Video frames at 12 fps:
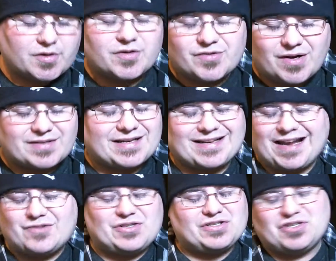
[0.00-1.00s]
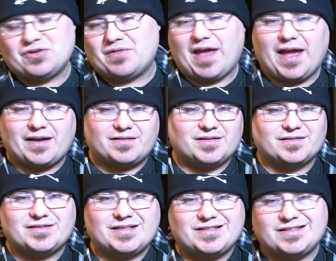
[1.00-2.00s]
So I was like, I'll just do that because
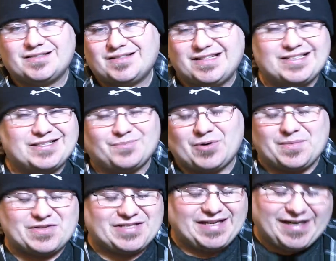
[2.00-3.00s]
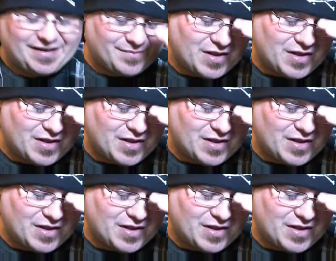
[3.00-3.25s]
this is pretty much getting it.